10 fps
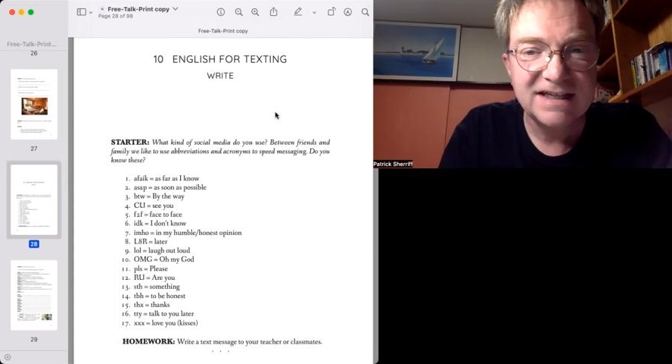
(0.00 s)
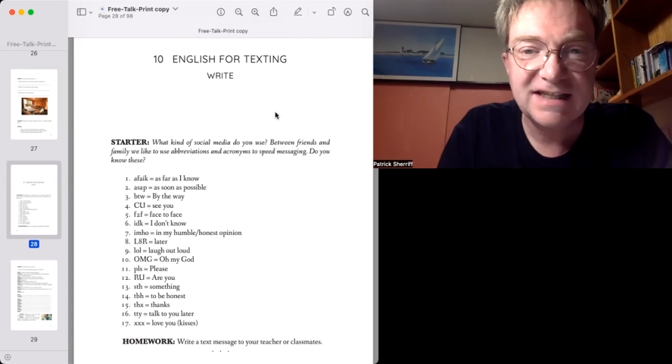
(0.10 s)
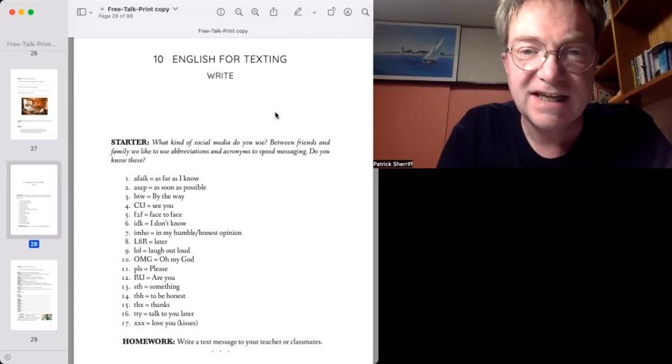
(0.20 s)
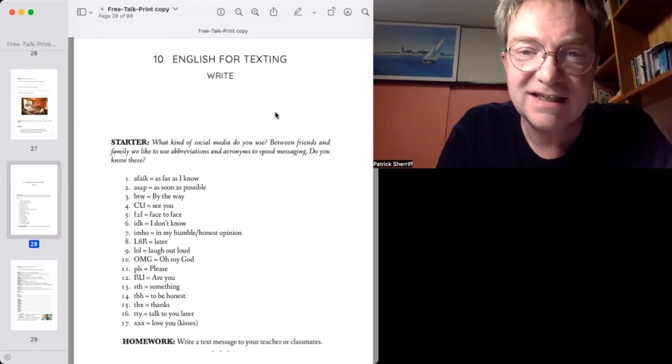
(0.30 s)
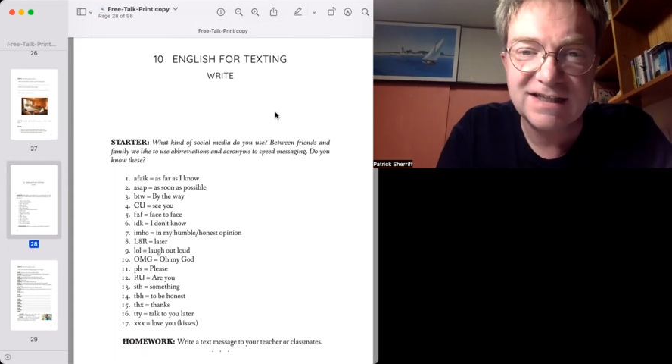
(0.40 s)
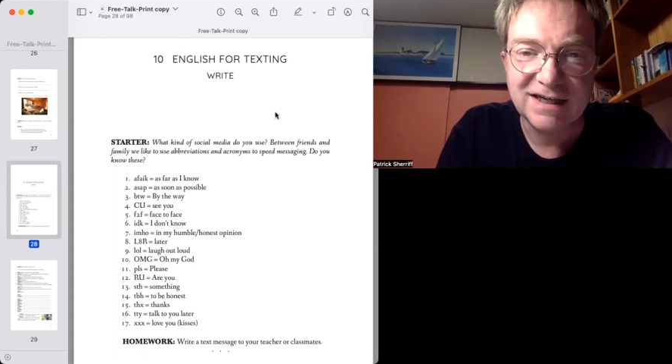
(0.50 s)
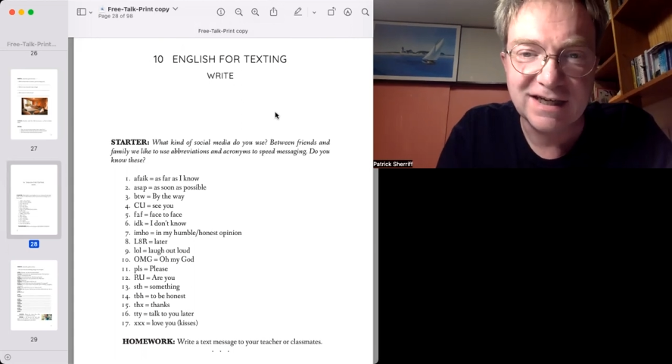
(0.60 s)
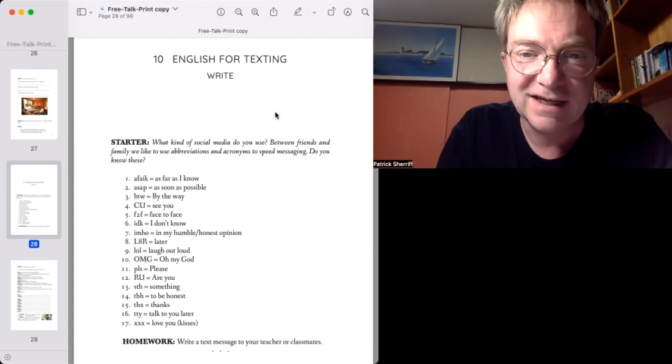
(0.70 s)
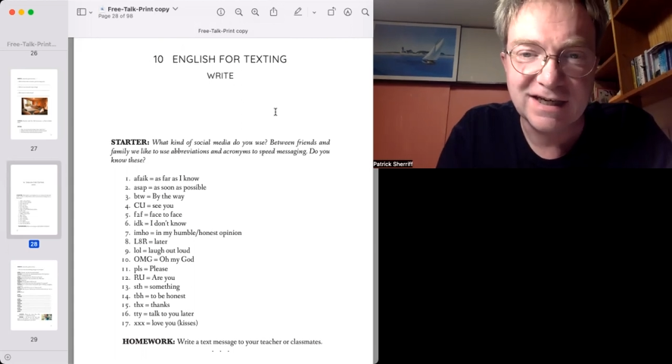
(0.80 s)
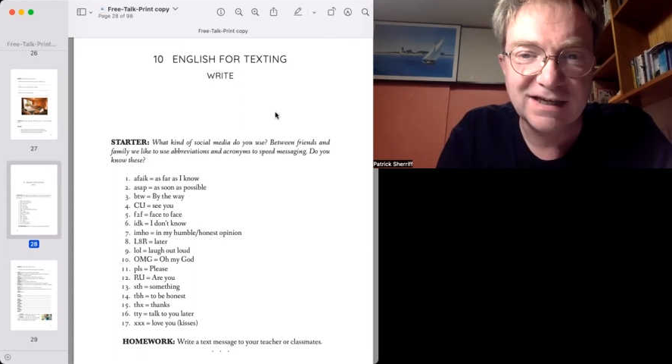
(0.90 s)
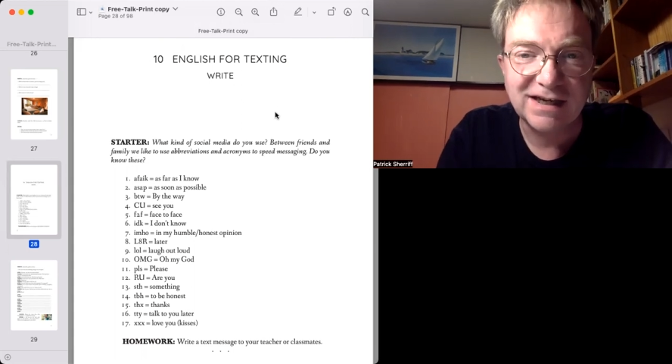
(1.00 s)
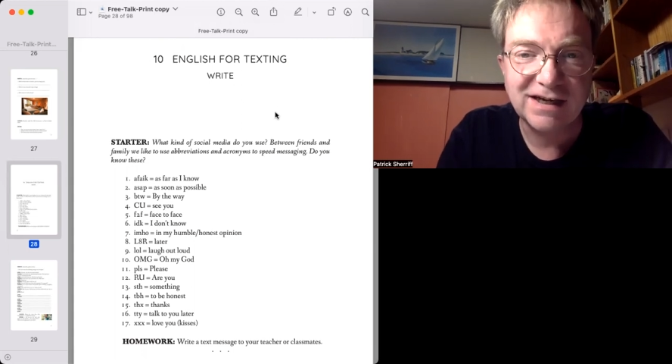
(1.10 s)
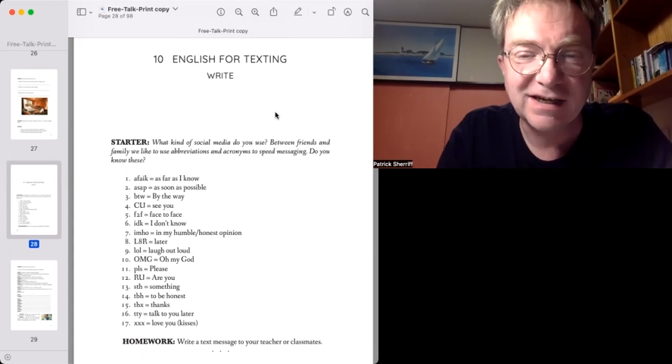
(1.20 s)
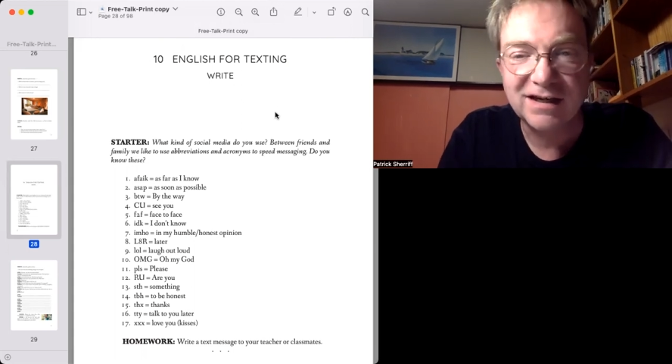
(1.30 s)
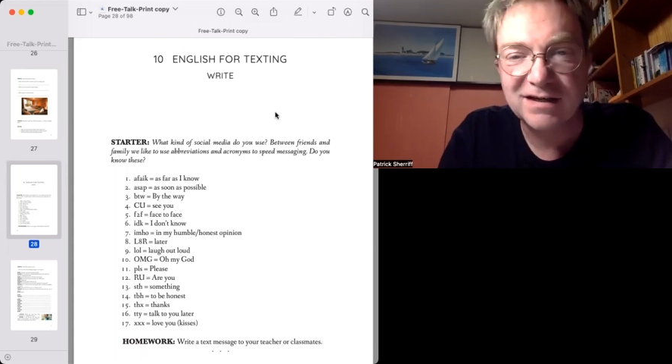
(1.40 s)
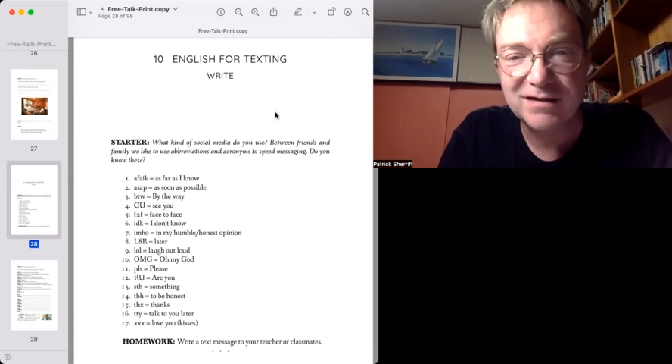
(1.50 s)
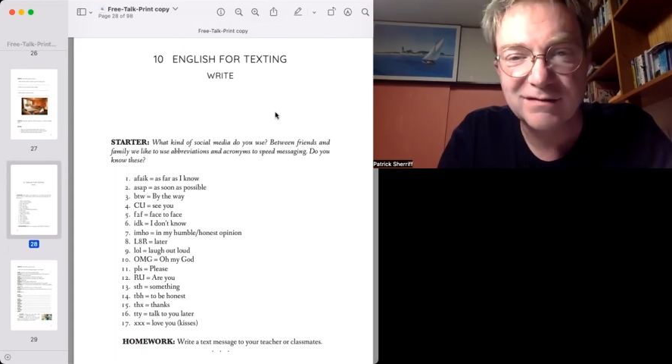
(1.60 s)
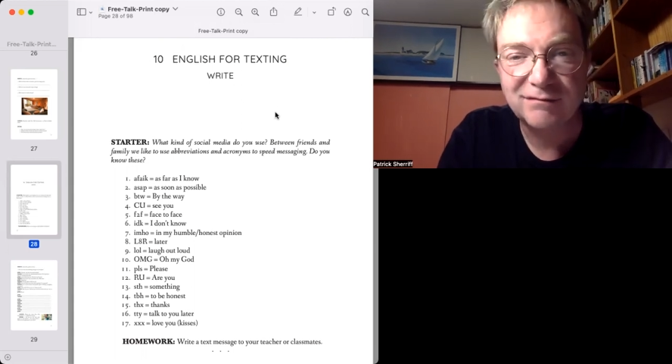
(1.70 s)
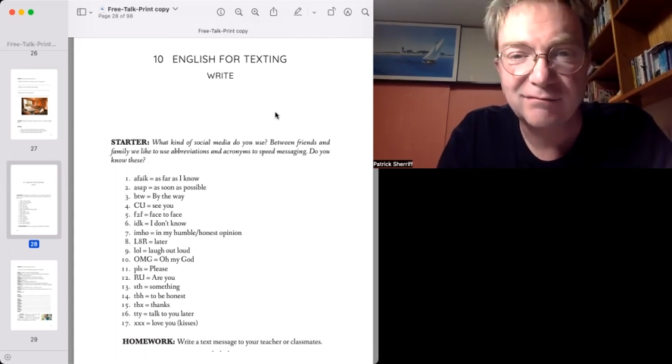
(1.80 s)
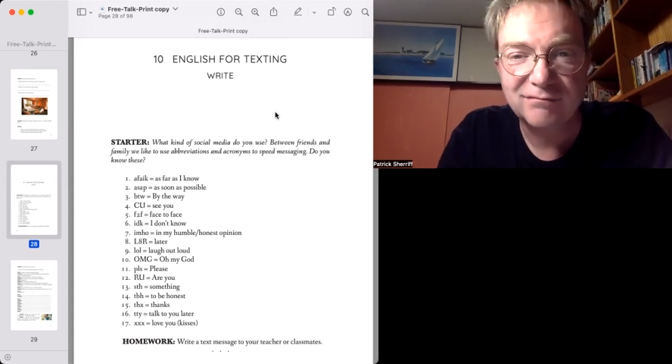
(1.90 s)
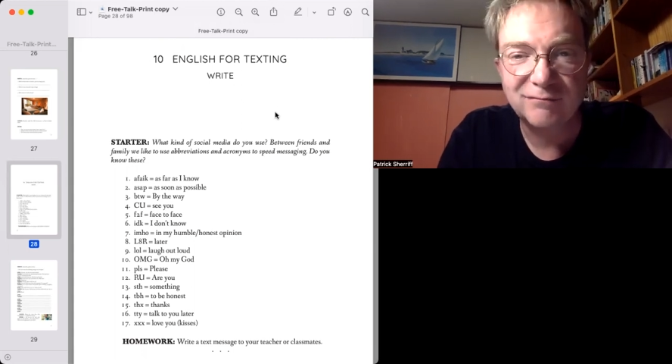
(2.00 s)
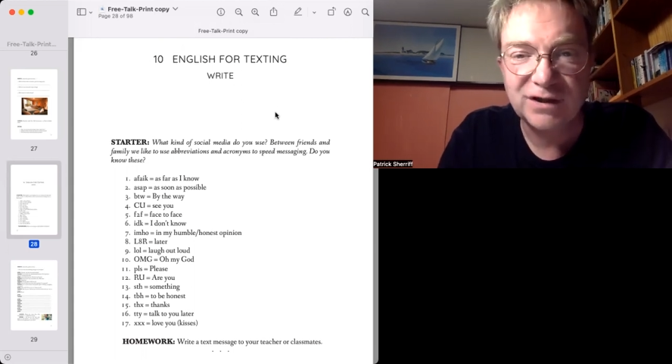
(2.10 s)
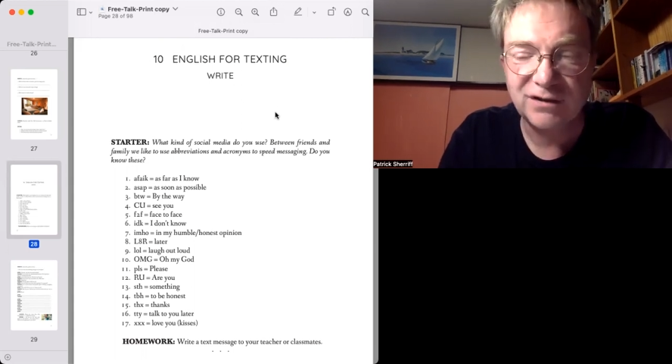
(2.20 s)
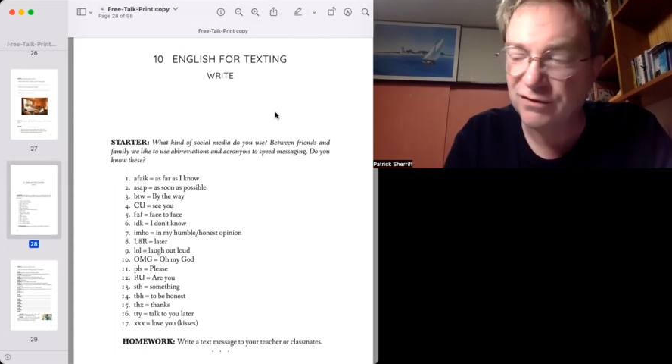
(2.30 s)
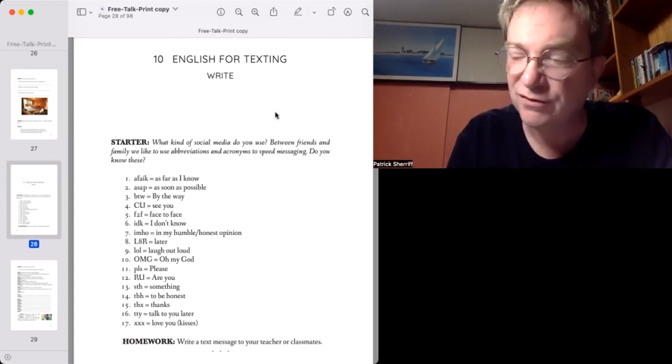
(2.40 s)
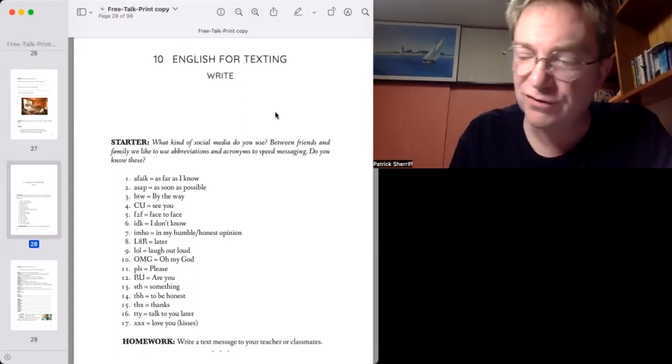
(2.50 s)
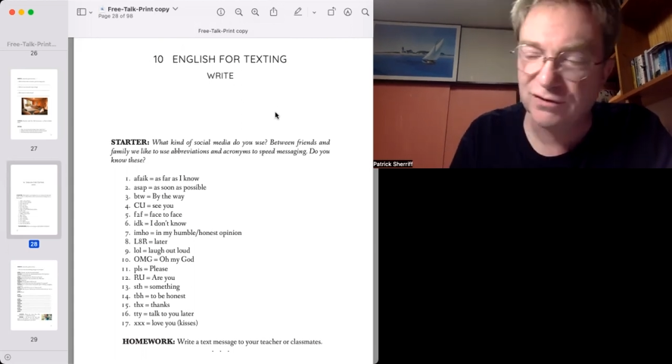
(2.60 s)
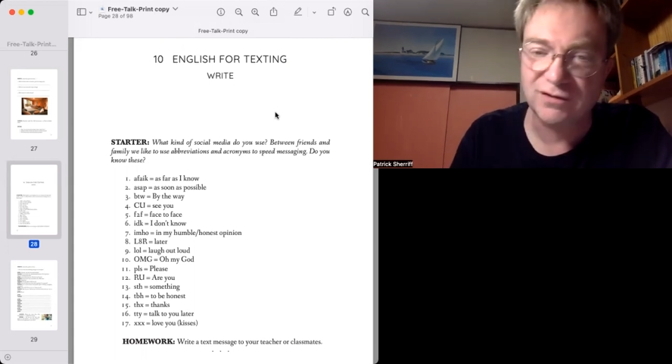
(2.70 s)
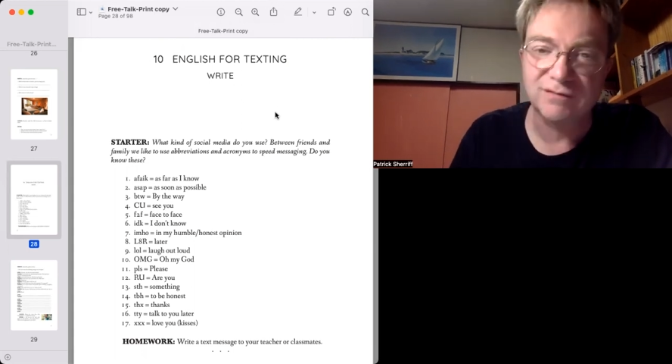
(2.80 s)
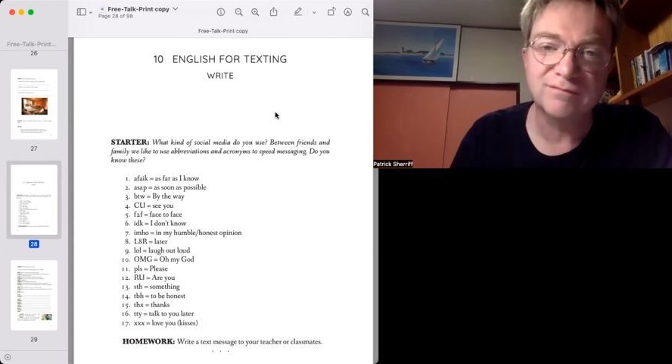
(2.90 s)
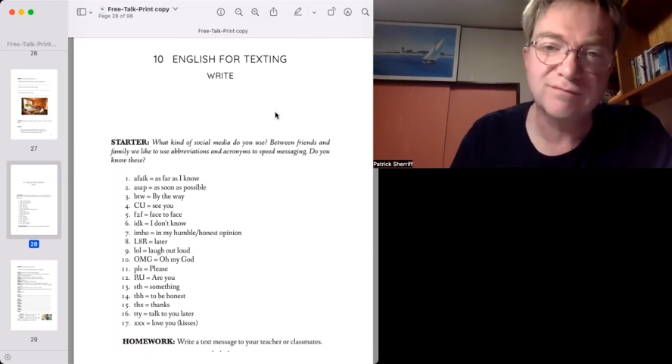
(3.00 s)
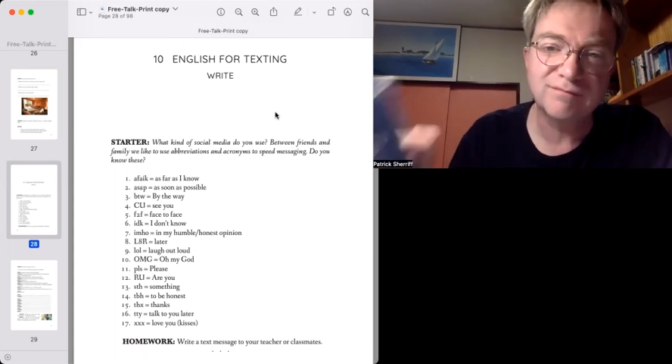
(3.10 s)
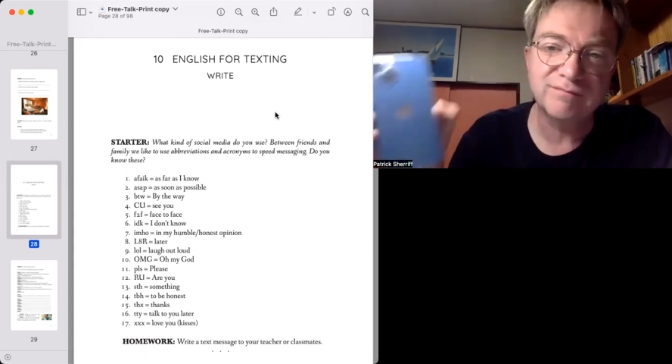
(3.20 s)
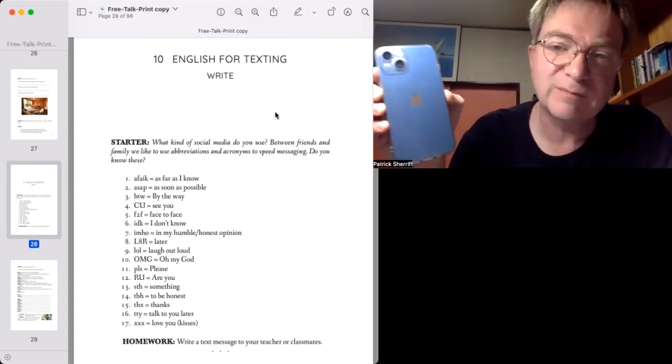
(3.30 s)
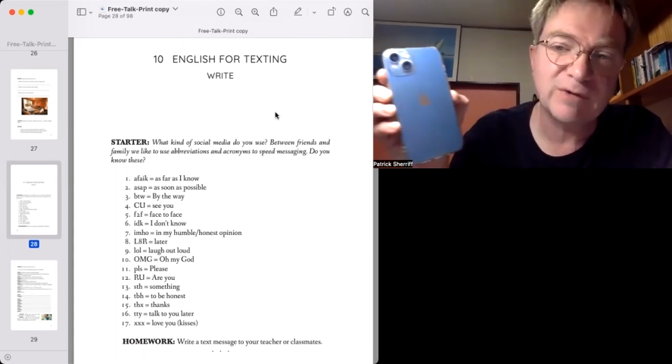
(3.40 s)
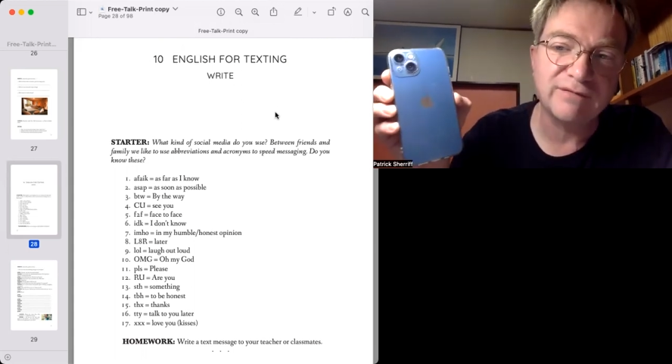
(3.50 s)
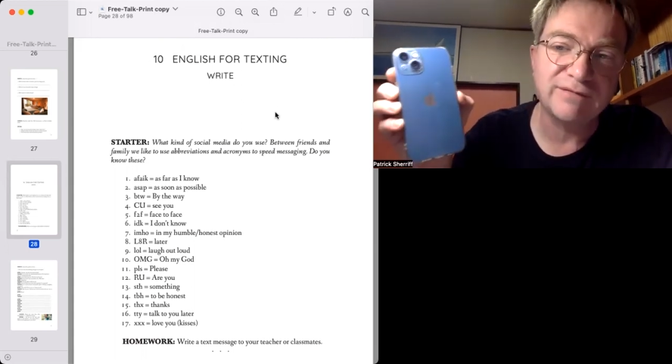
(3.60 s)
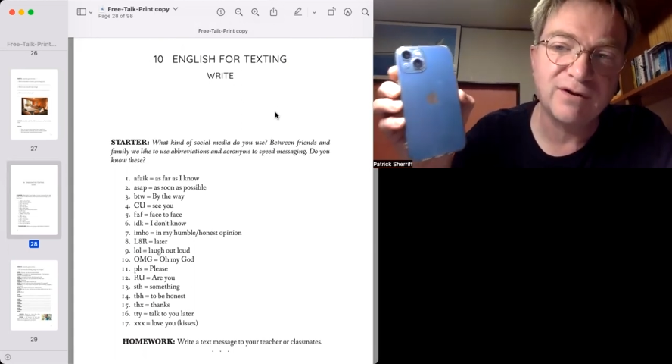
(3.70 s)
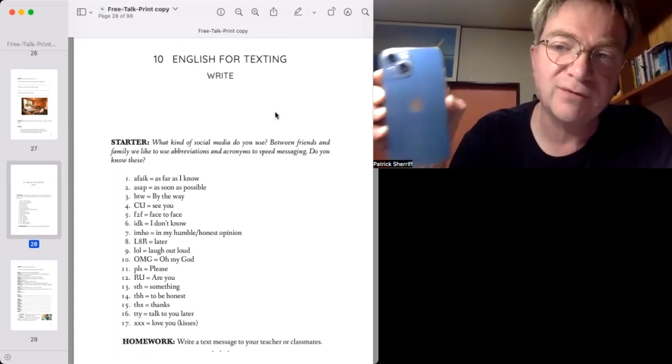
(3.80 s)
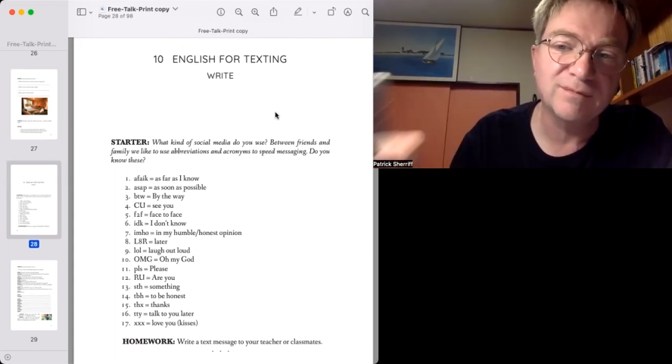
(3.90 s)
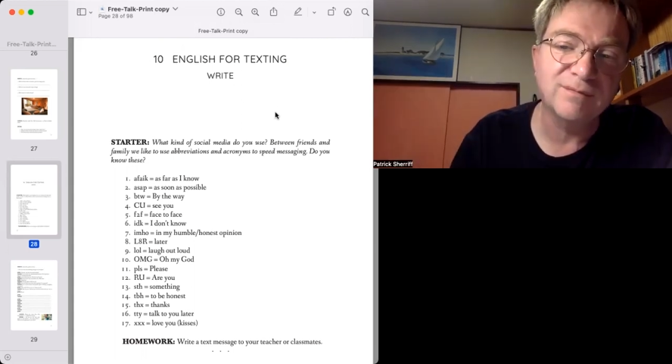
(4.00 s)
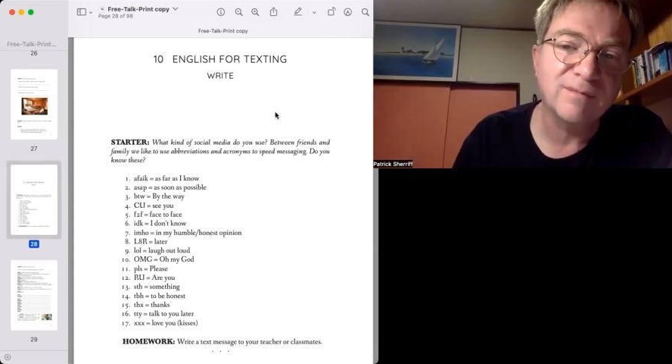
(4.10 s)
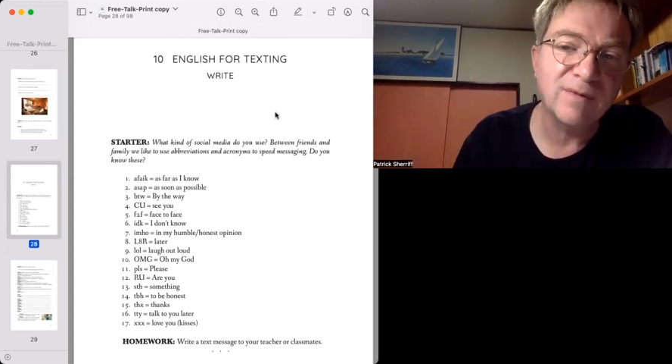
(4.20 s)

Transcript: Texting is when you use your smartphone